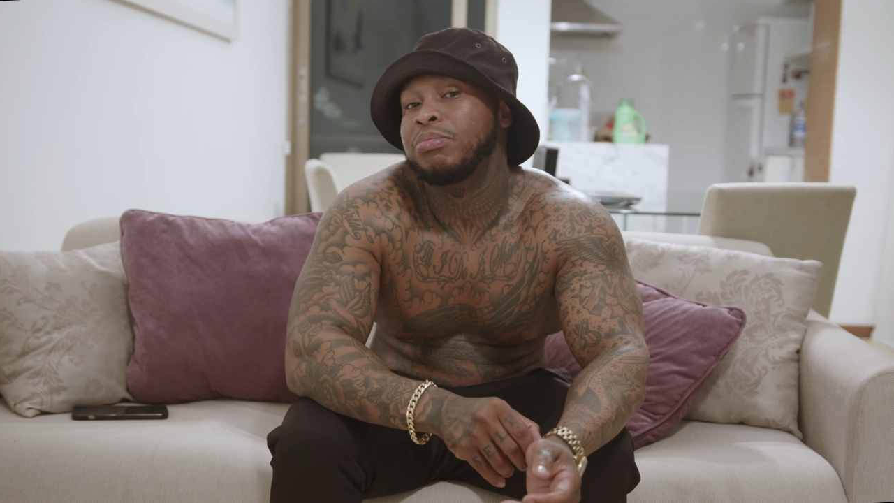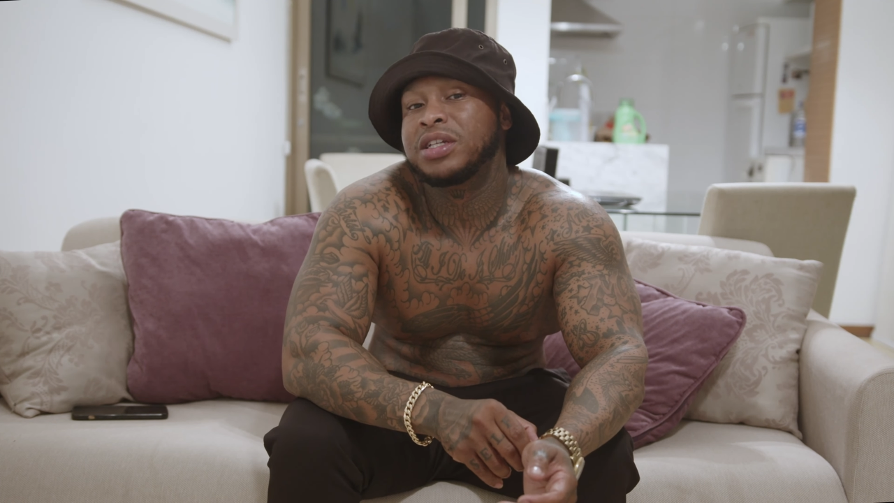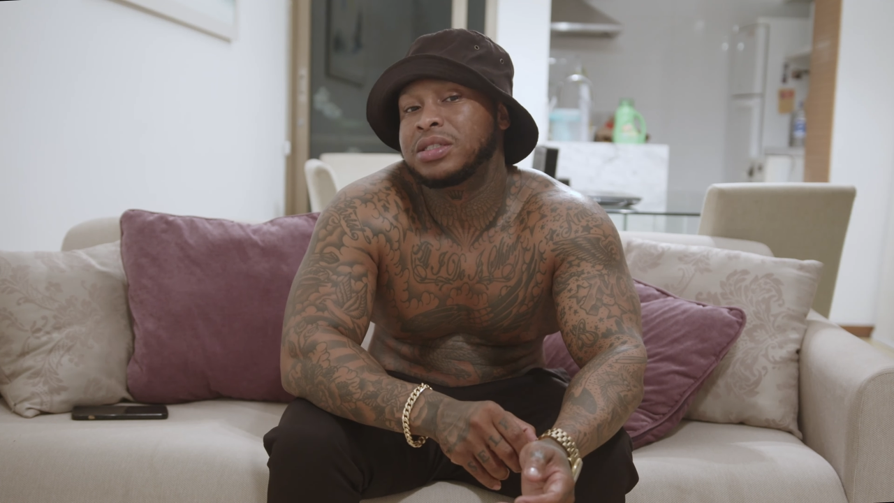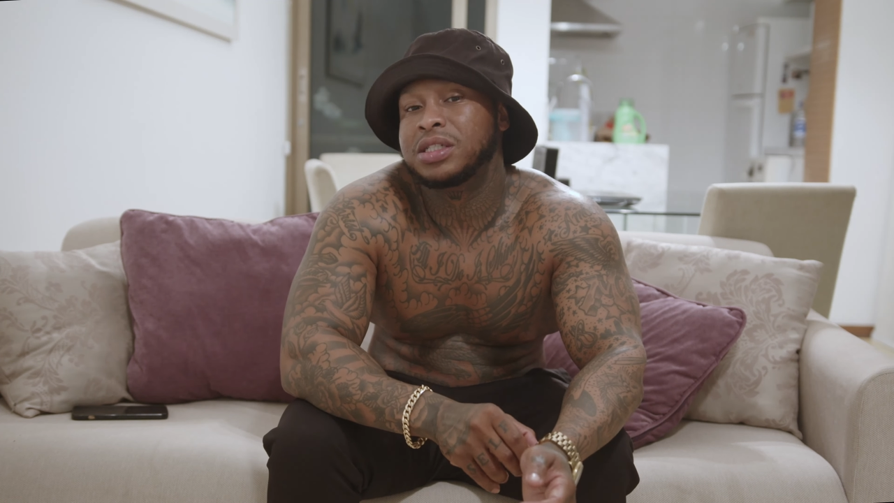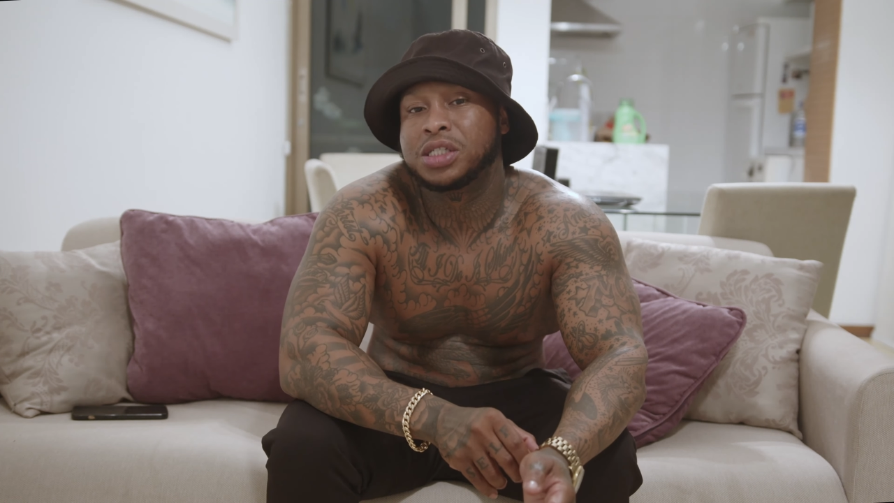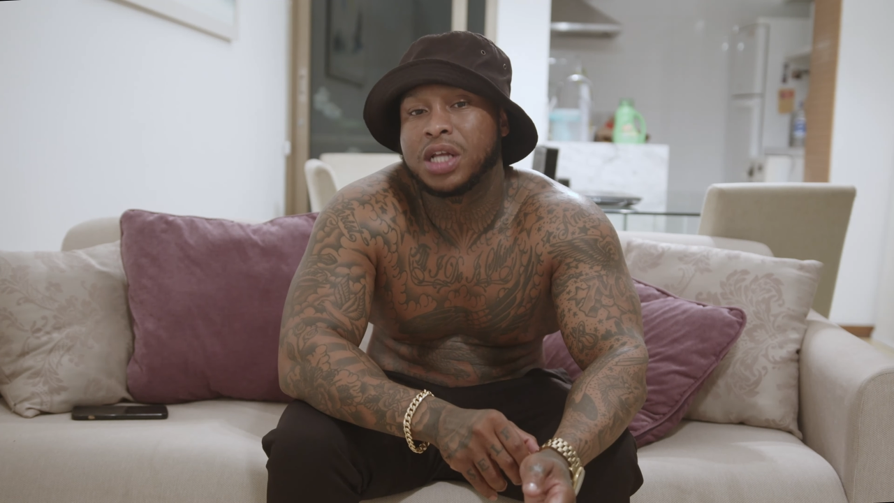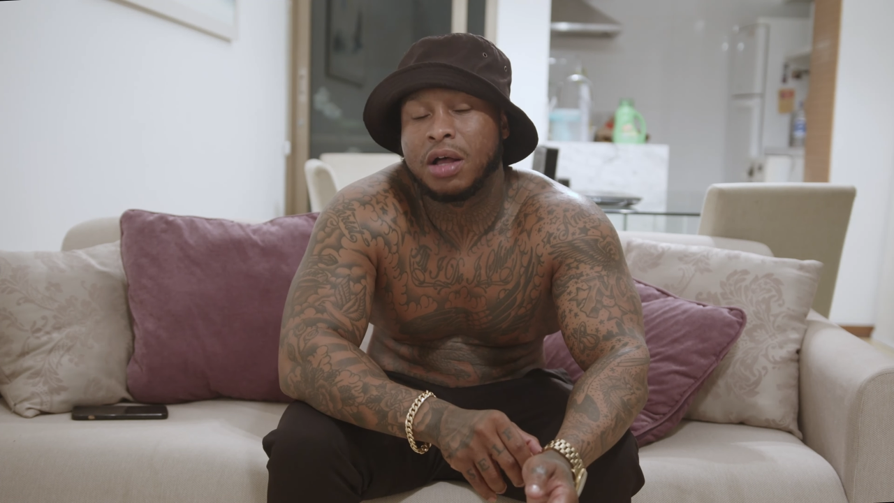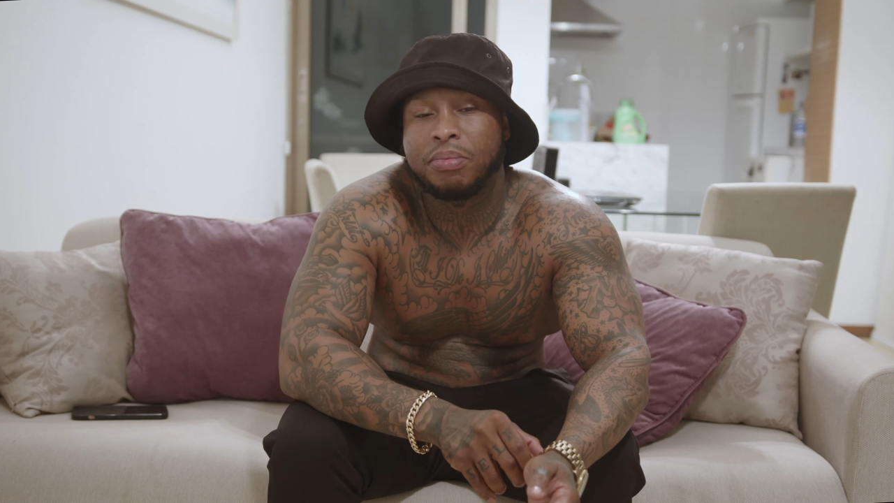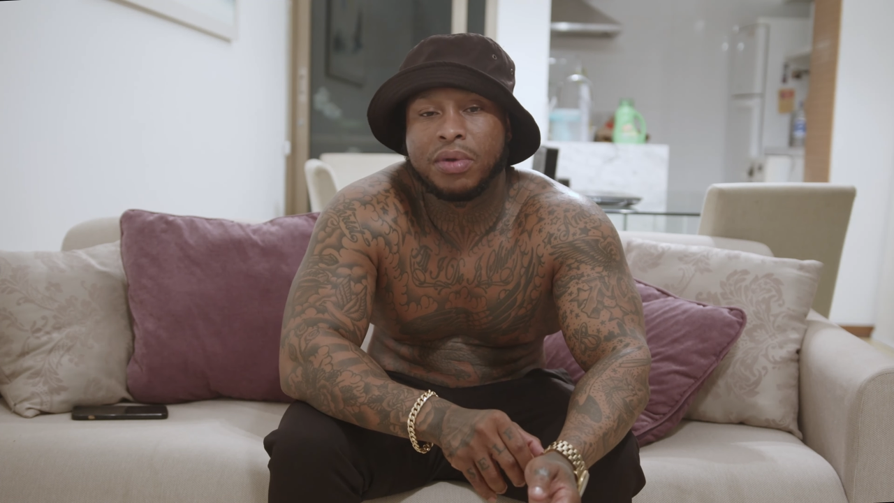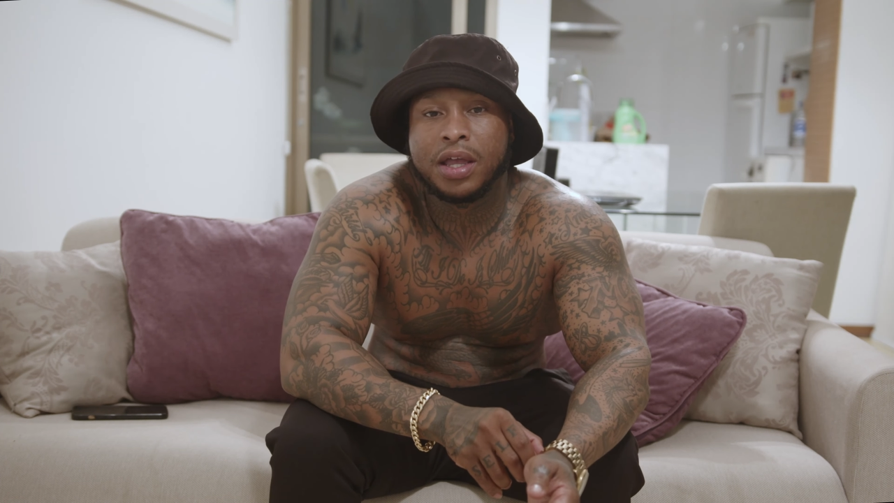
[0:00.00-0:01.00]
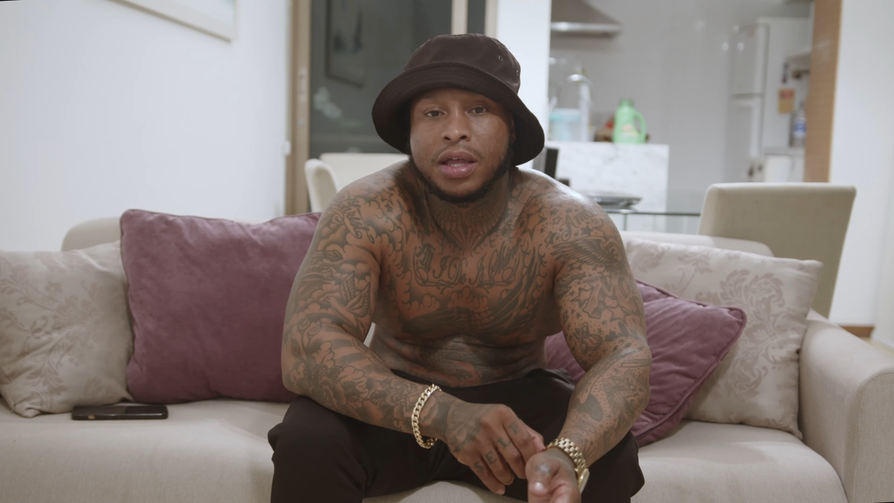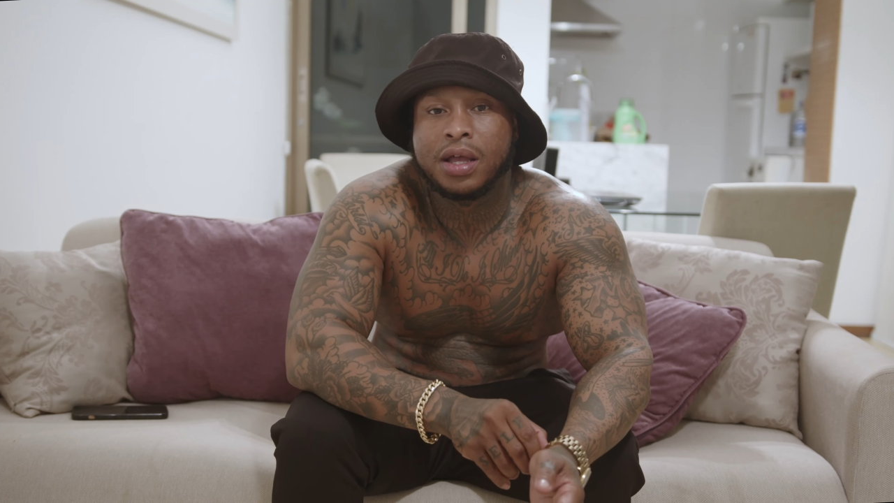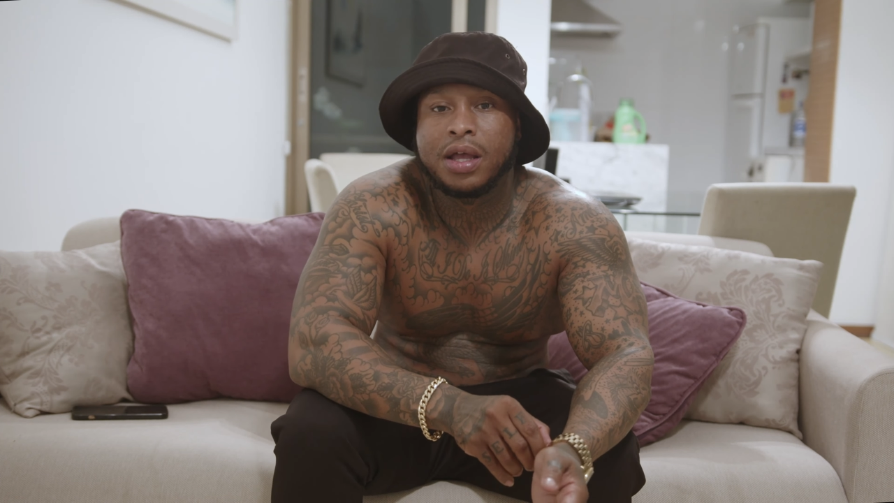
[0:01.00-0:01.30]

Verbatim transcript: of places to shop at.